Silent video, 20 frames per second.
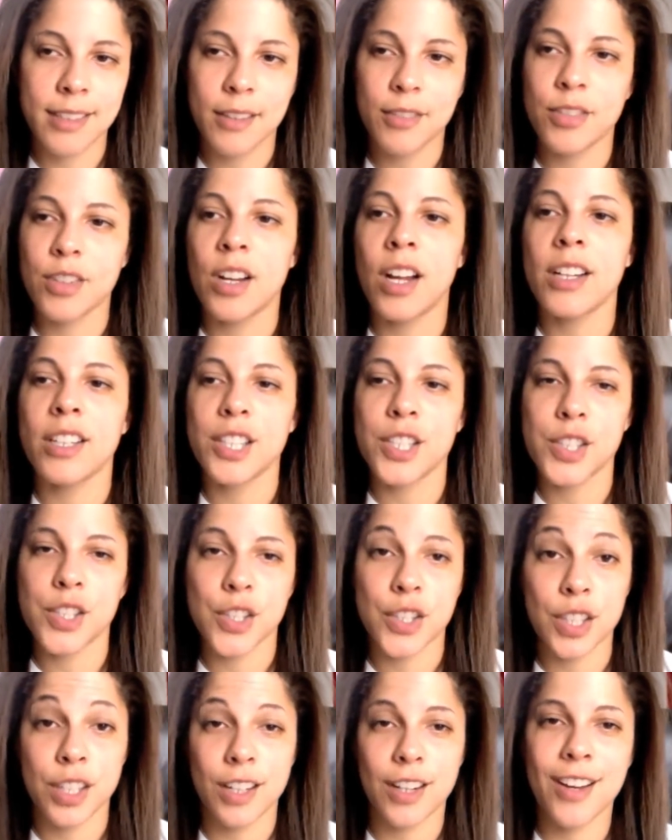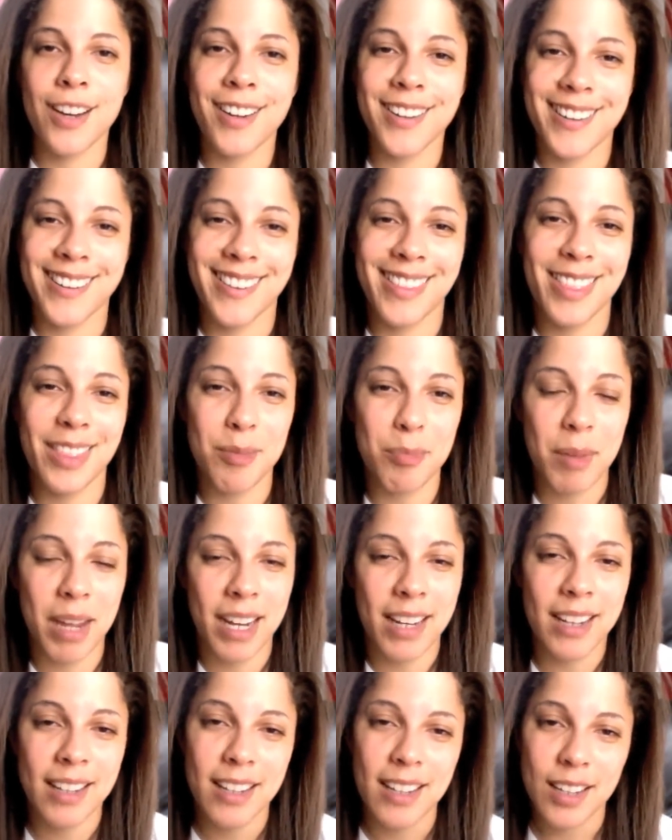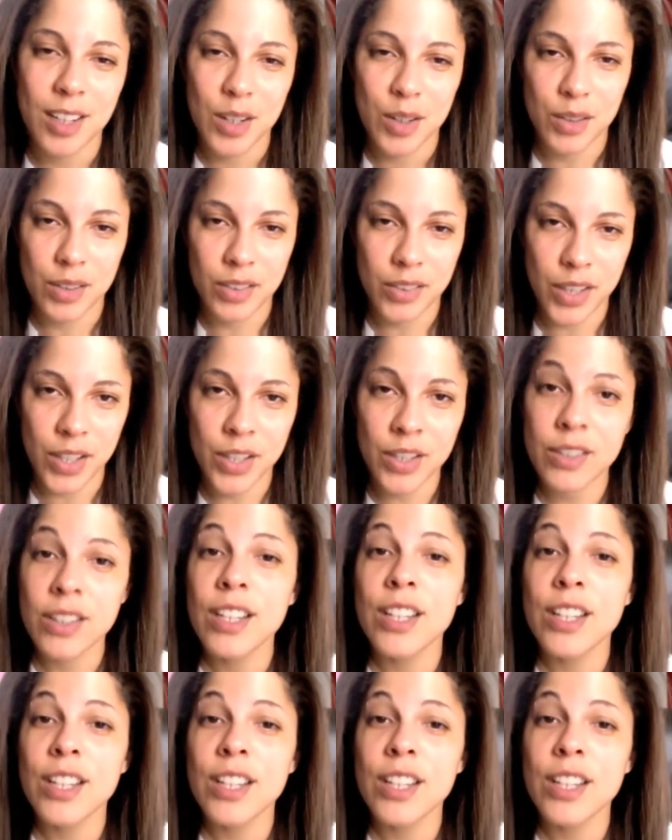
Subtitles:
I forgot to turn it on in the main review.